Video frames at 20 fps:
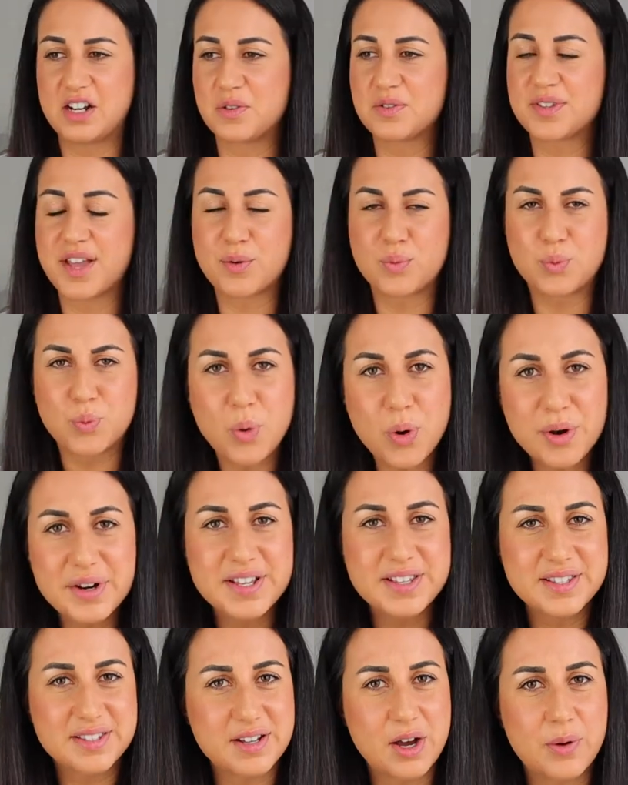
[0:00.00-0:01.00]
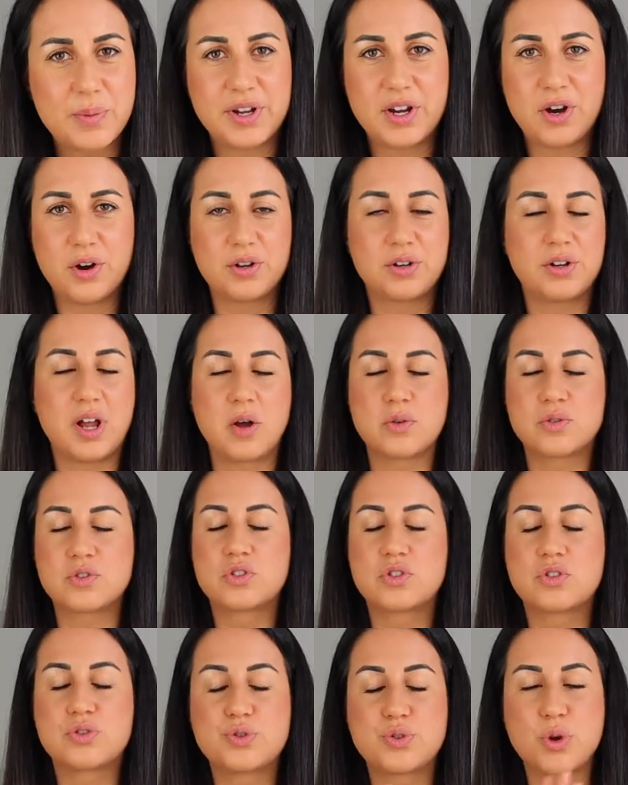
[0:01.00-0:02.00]
I was like, what is going on? I was
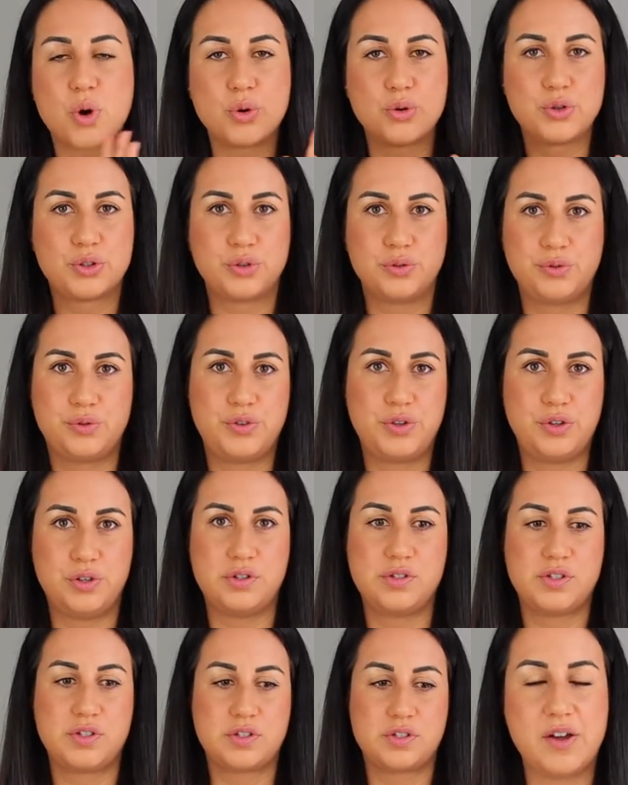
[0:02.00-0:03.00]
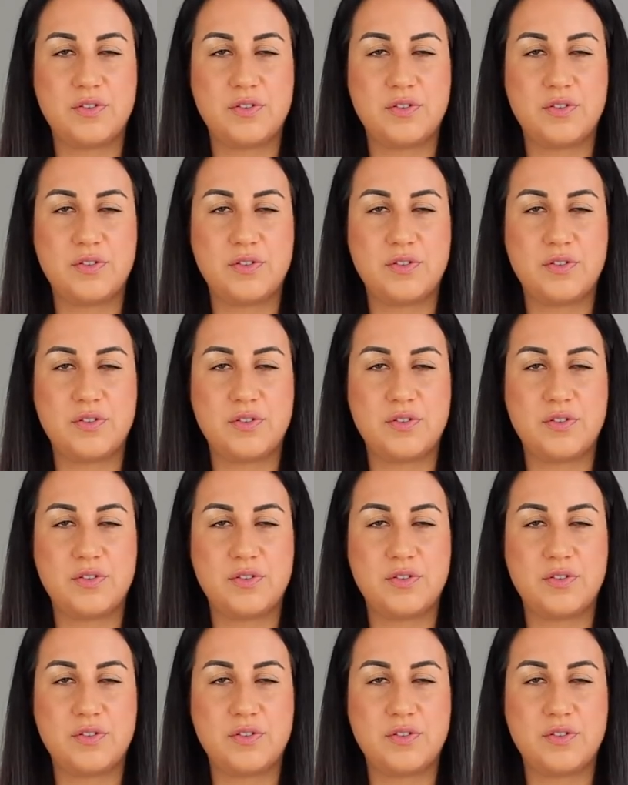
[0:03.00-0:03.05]
so confused.